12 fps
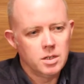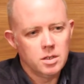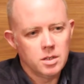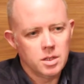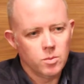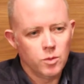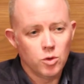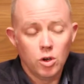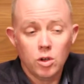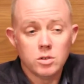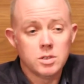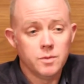I think we've got
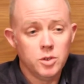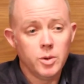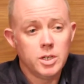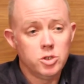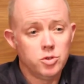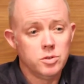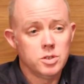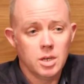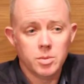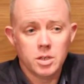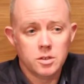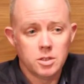lots of new entrants
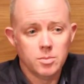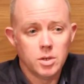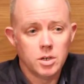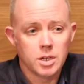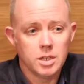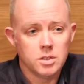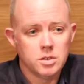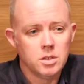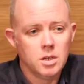coming into the market.